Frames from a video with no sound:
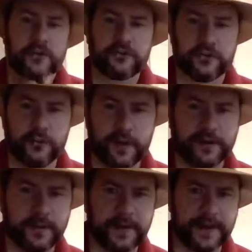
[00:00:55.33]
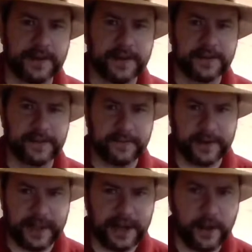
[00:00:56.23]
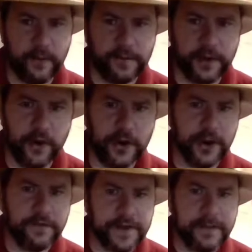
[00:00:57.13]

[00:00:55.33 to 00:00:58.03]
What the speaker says: Just running something like this, if I let it go for long enough,